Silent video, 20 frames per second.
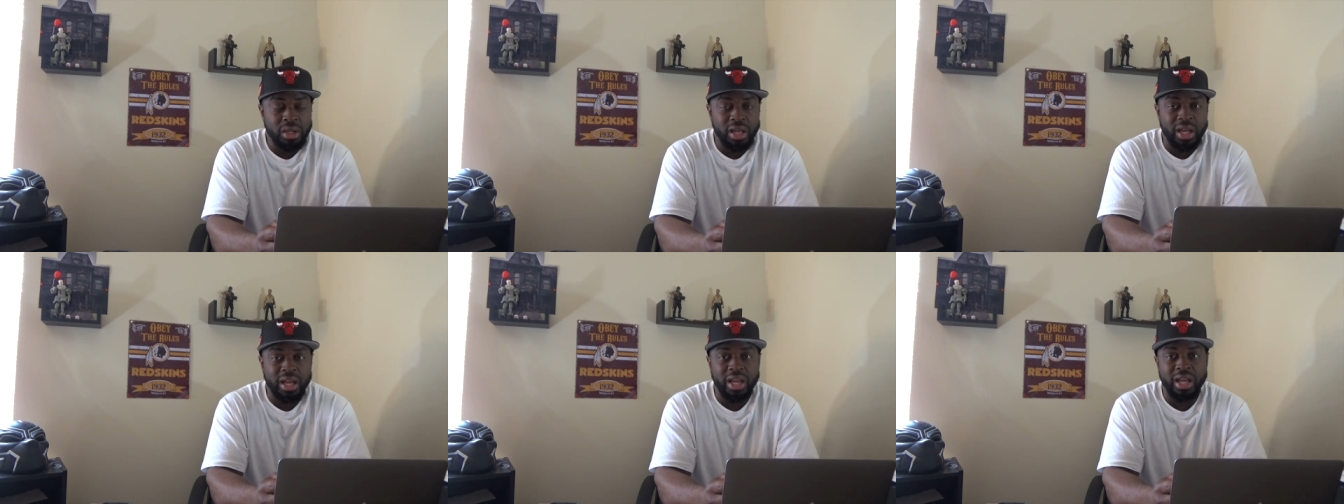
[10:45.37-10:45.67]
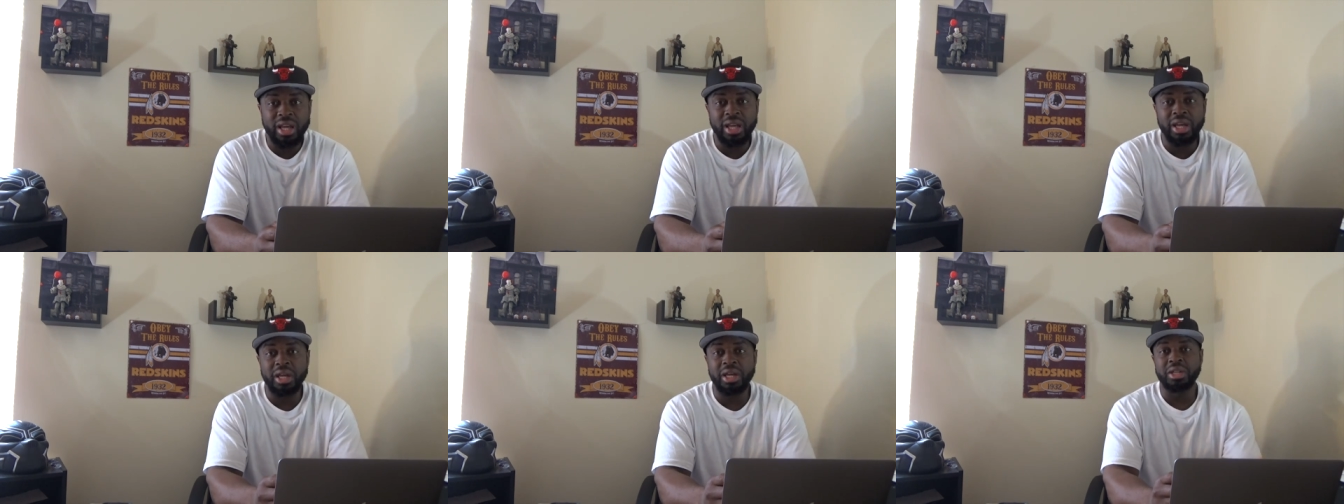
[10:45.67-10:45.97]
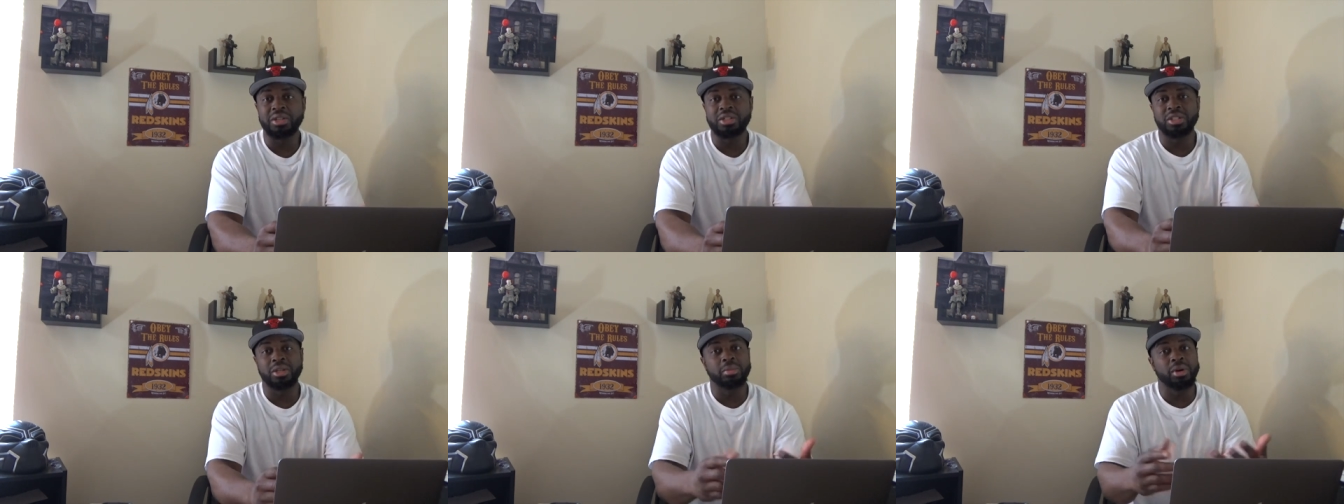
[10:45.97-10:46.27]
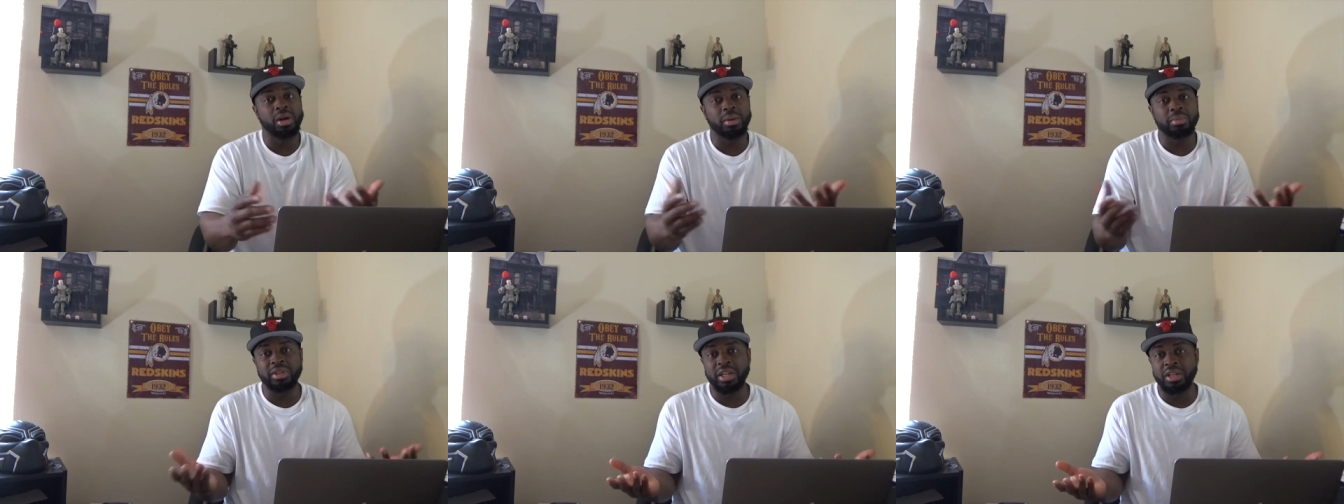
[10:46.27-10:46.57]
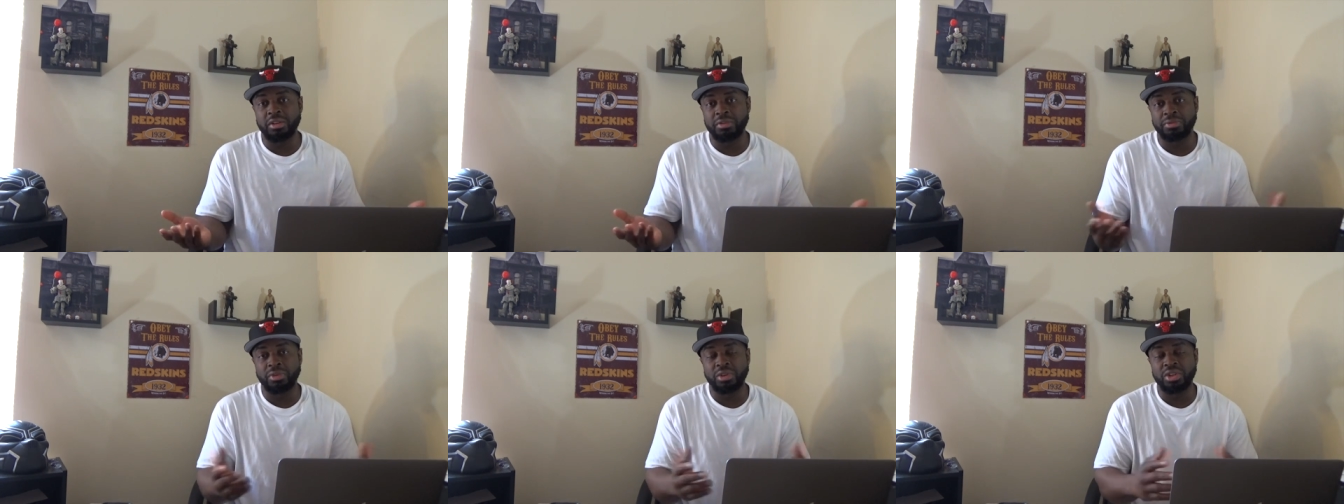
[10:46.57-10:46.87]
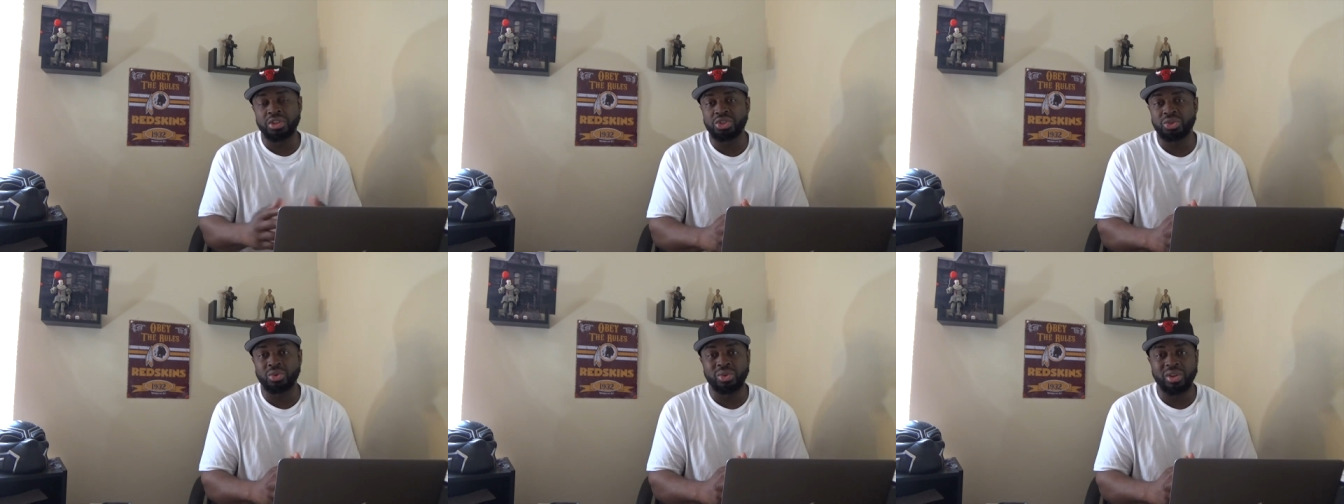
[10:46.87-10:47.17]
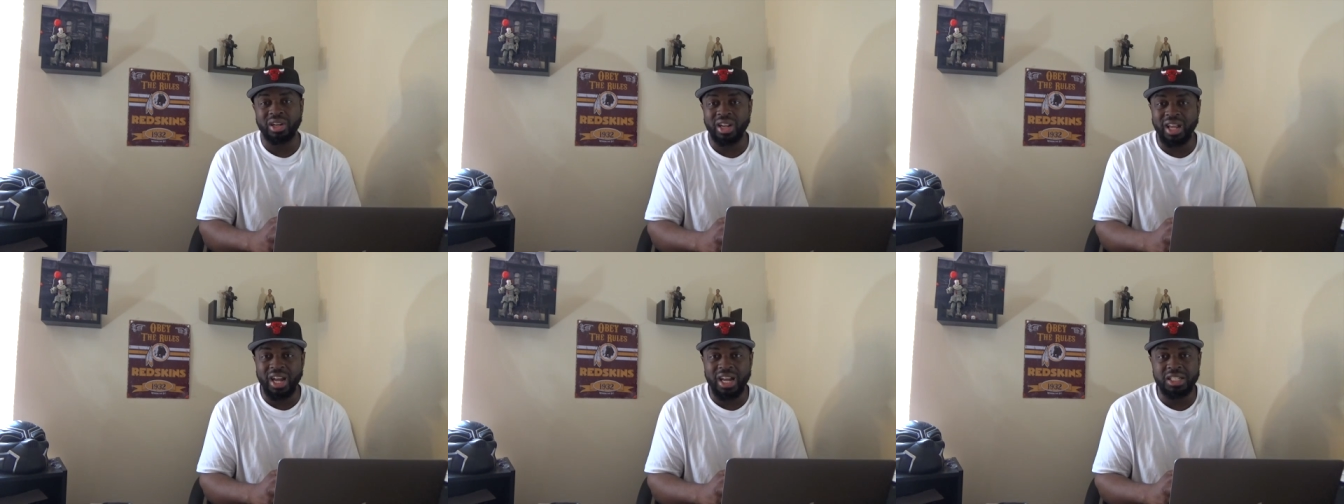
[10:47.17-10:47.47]
and some updated footage on
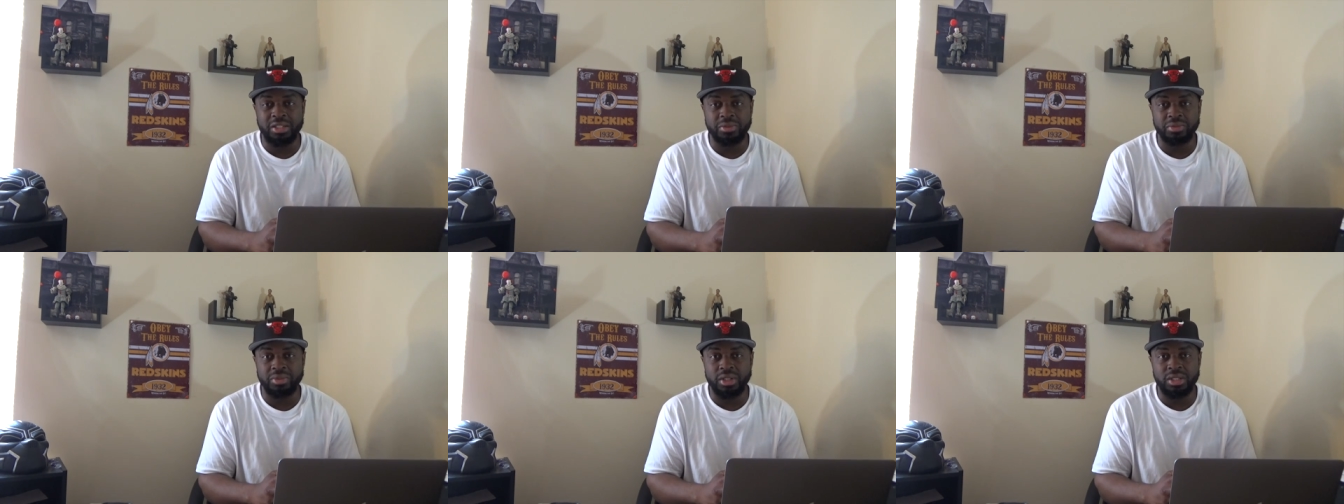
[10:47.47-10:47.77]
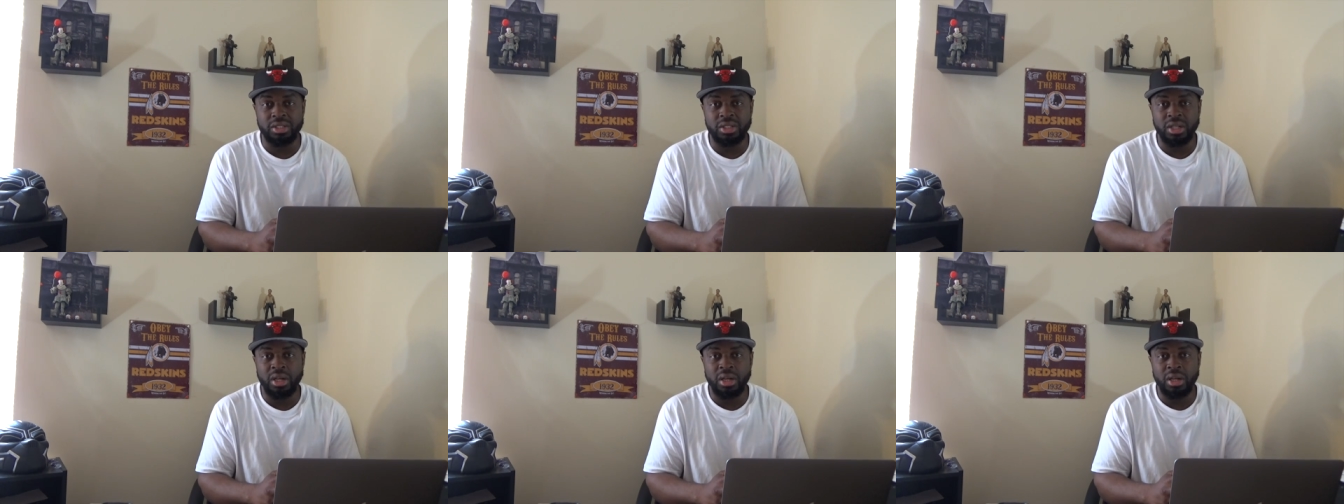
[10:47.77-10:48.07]
The Last of Us.